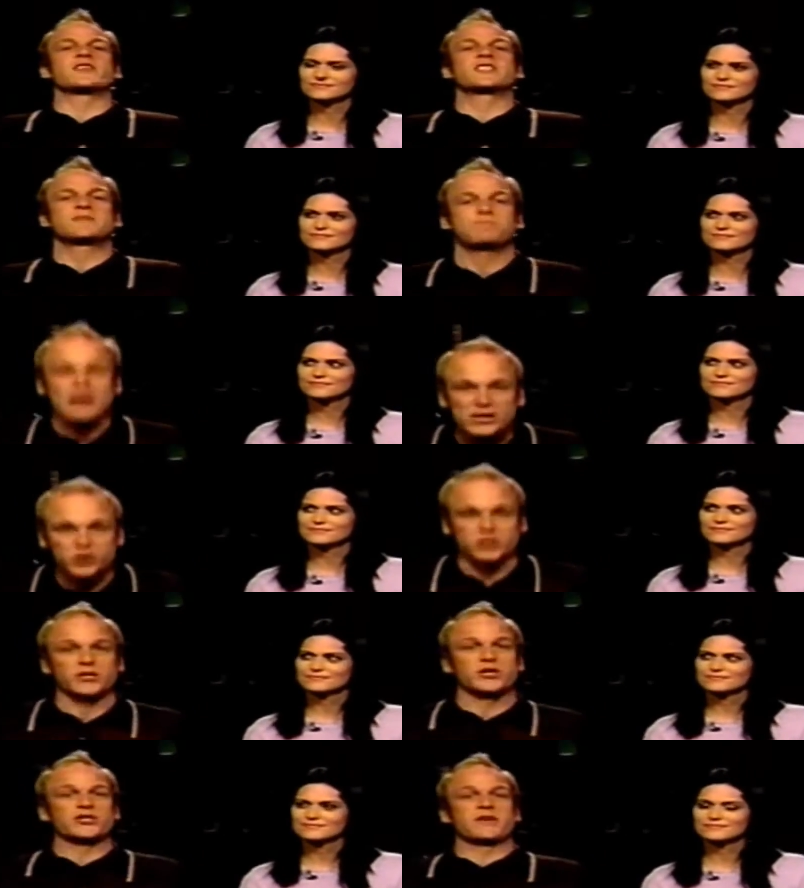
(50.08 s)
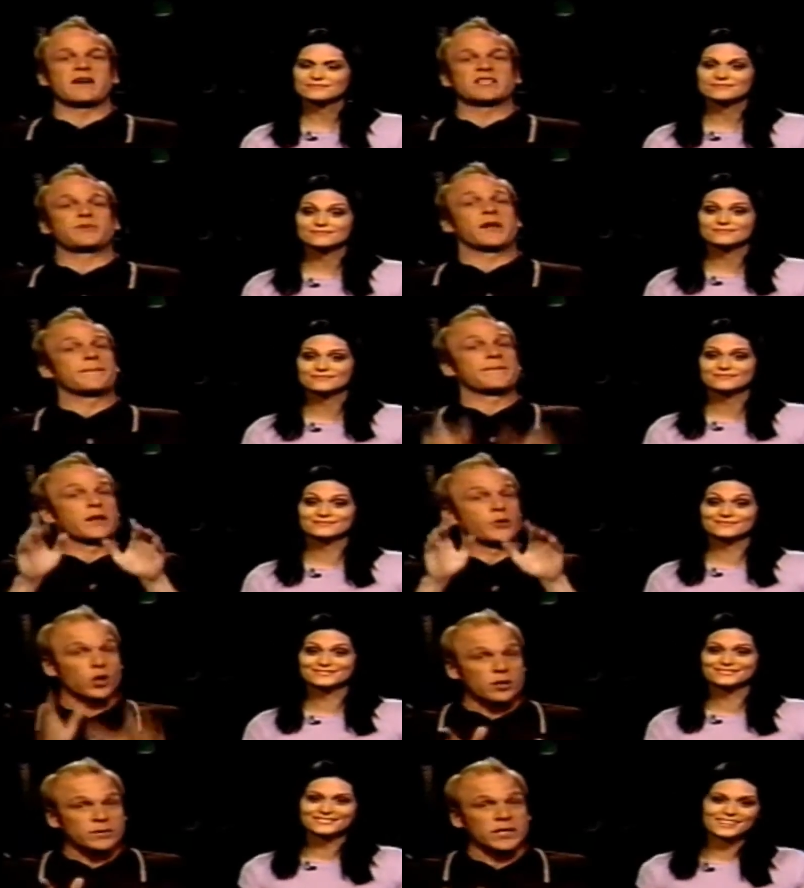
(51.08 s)
Speaker 1: to this special edition of X play Now,
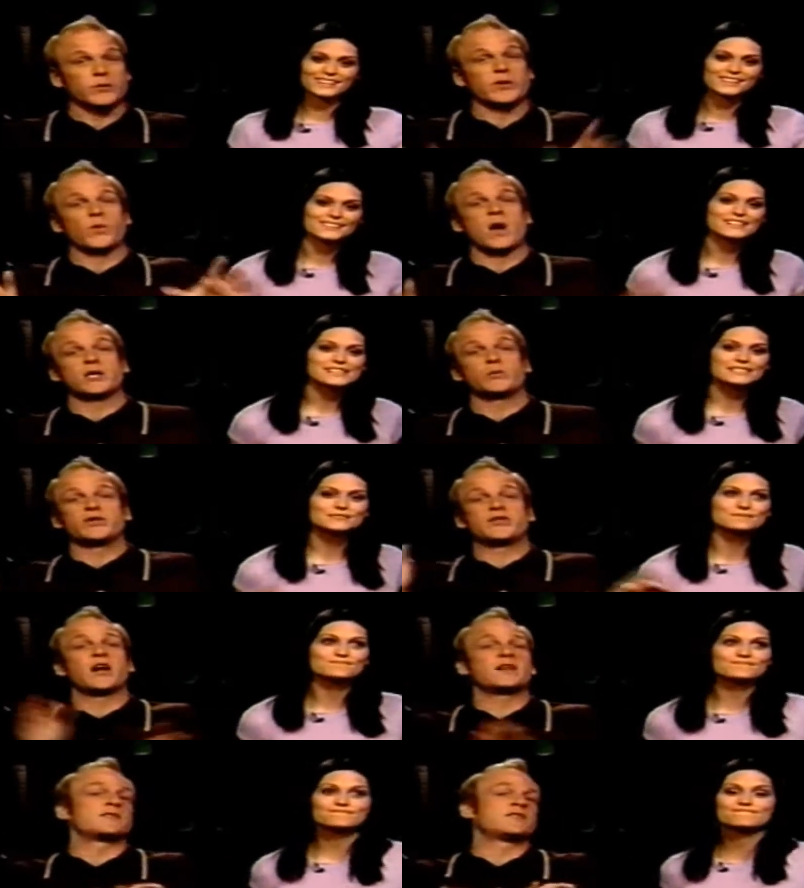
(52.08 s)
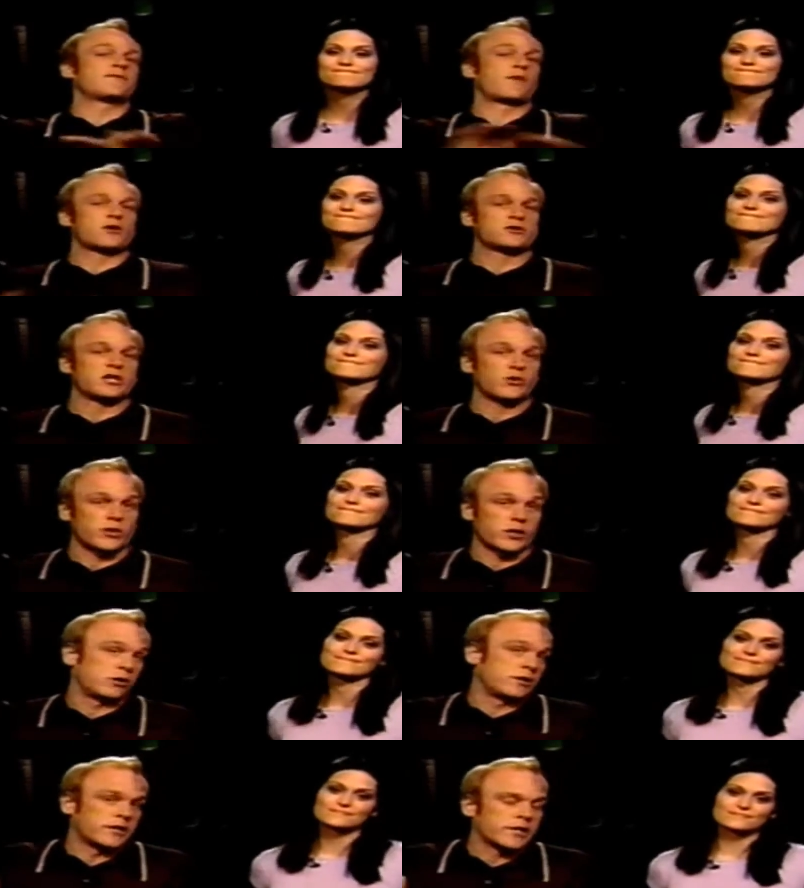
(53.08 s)
normally we rally with dozens of harshly
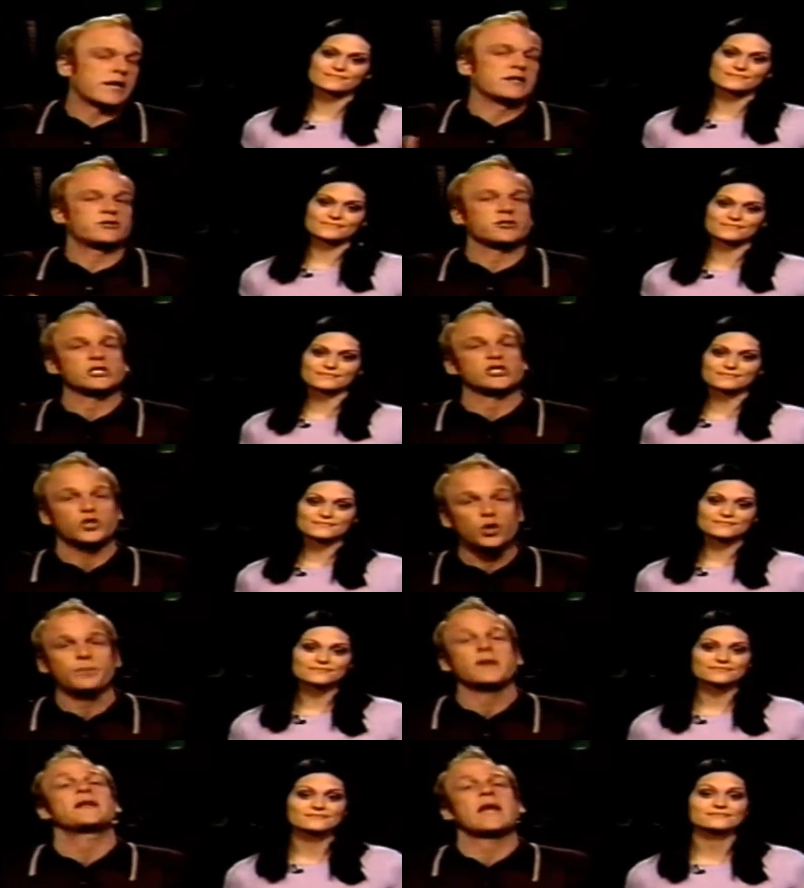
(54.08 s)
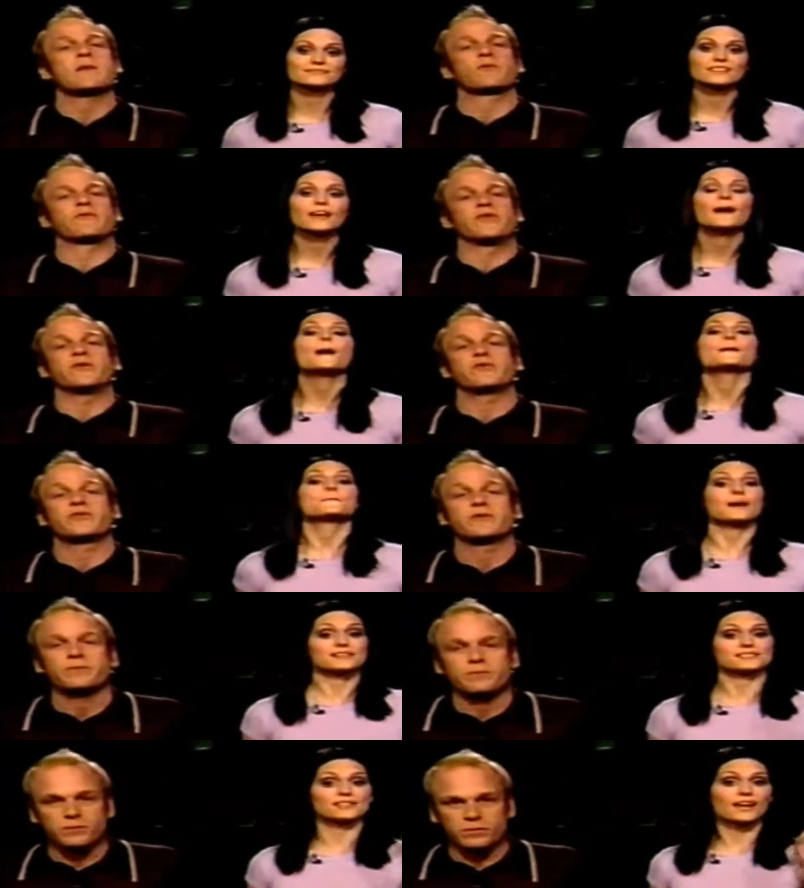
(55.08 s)
critical and occasionally stupid game reviews.
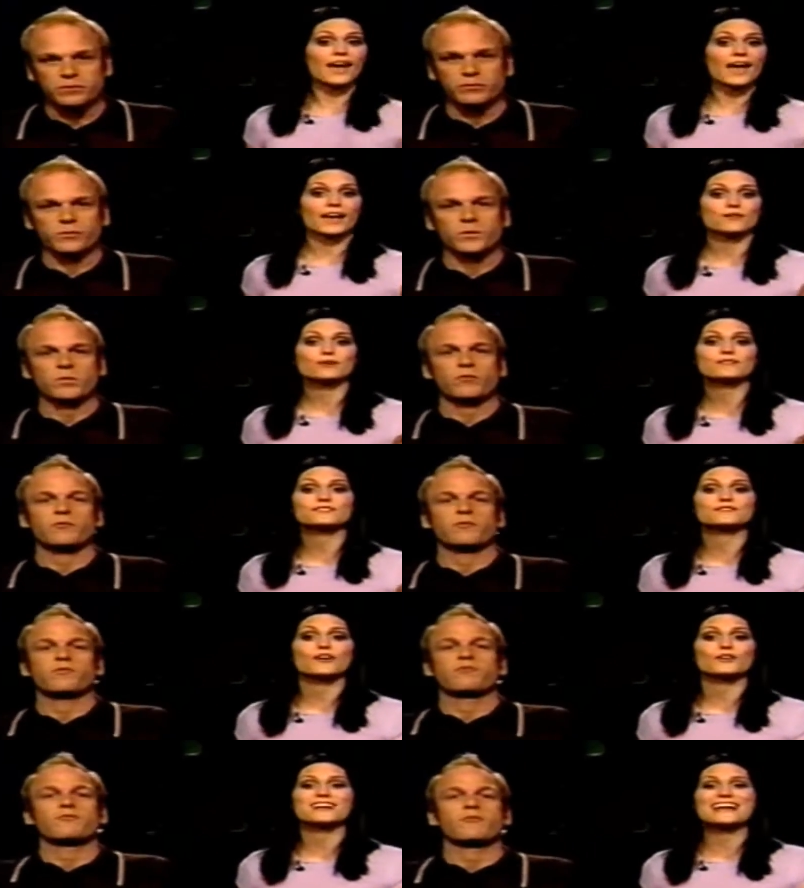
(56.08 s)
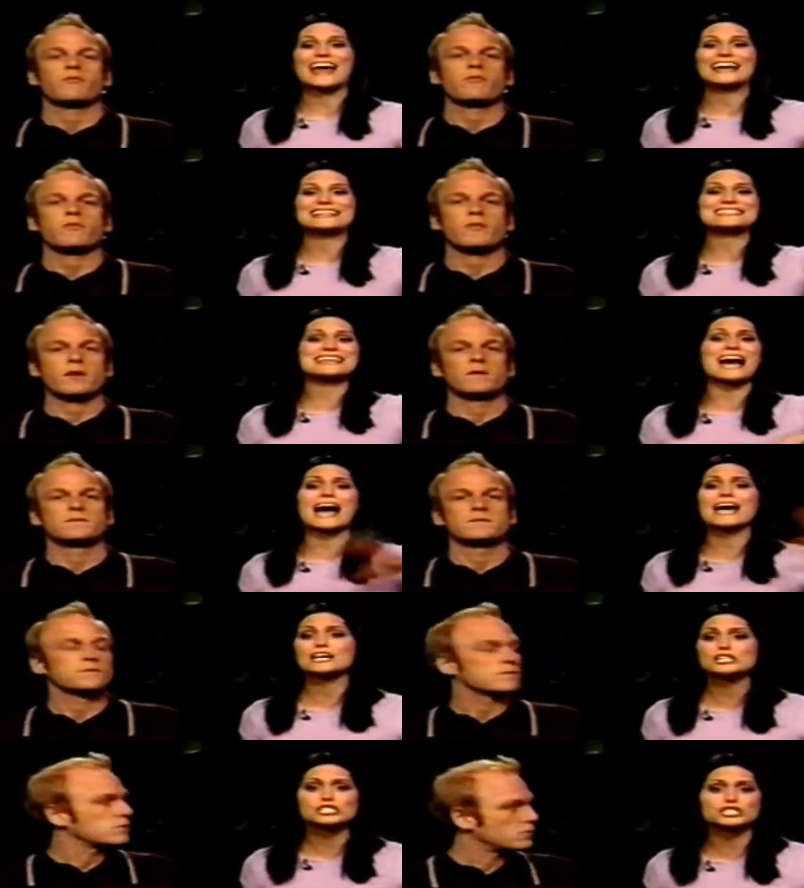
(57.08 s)
Speaker 2: But today, we've devoted an
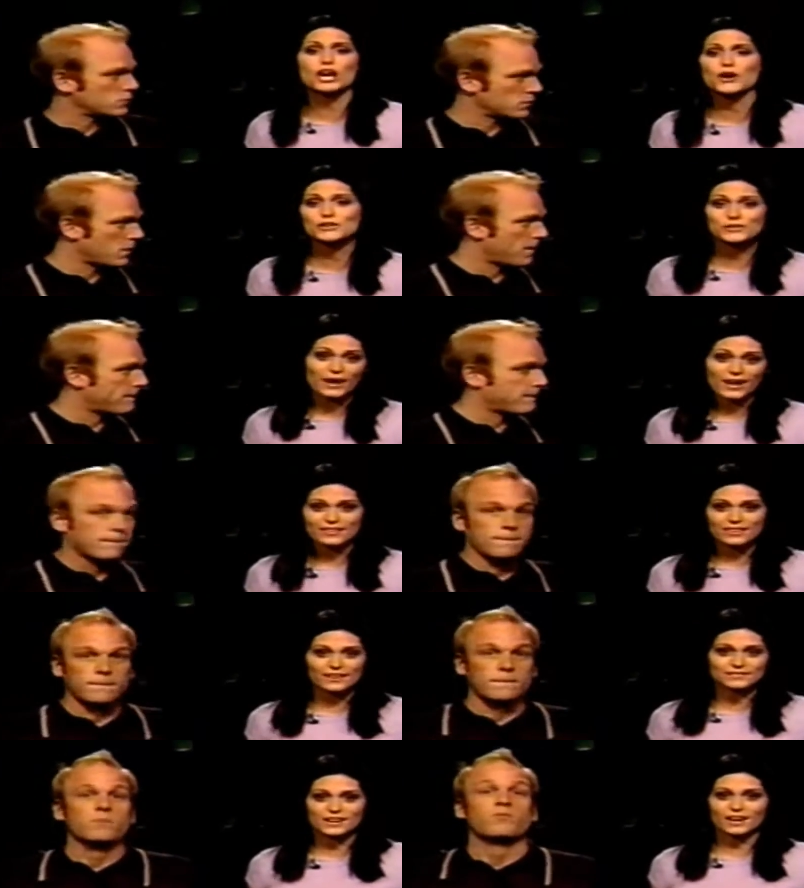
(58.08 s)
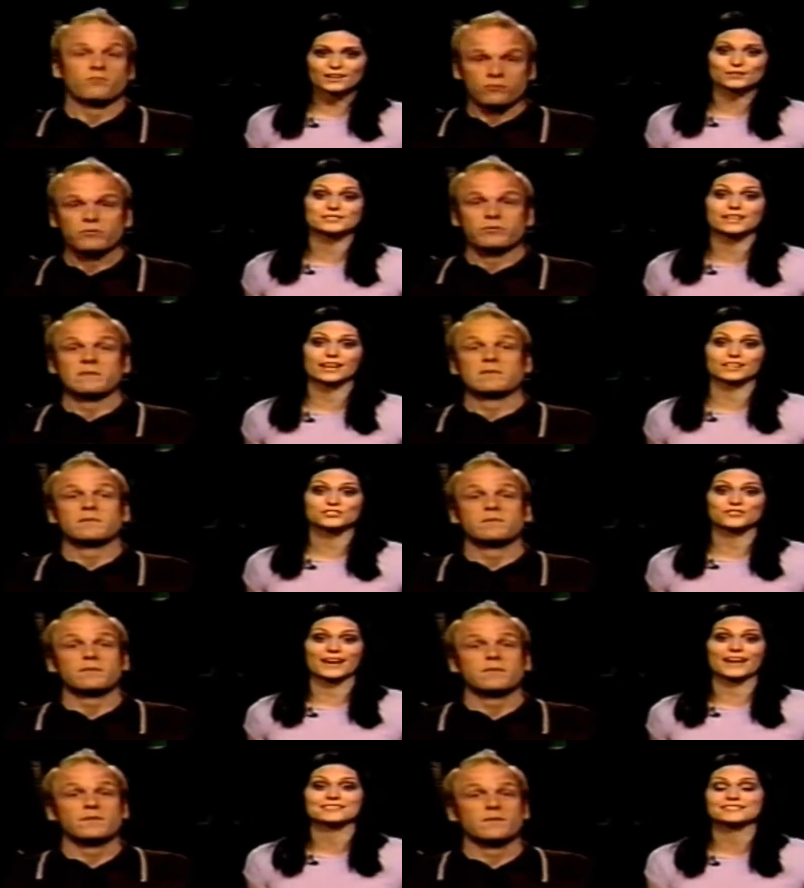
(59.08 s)
entire show to Grand Theft Auto San
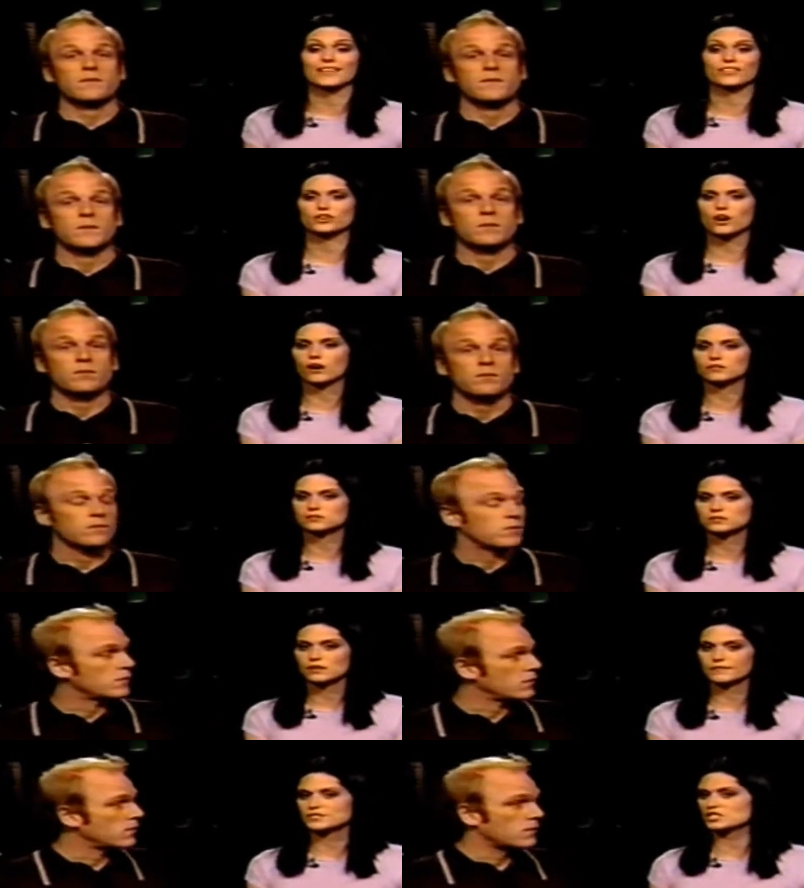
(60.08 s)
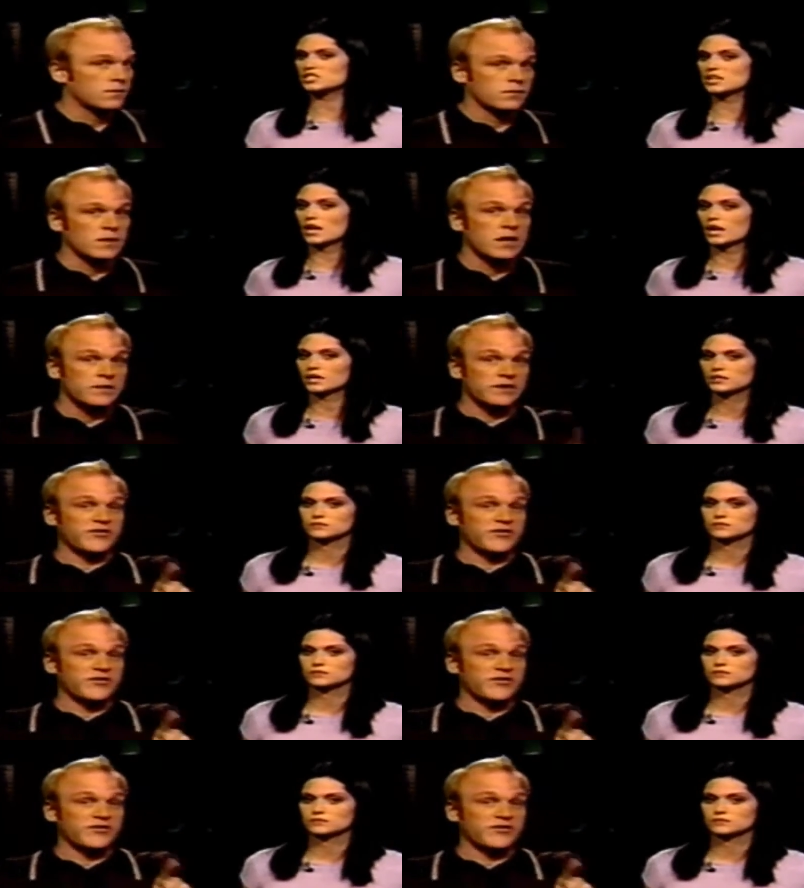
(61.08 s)
Andreas and the cult of GTA.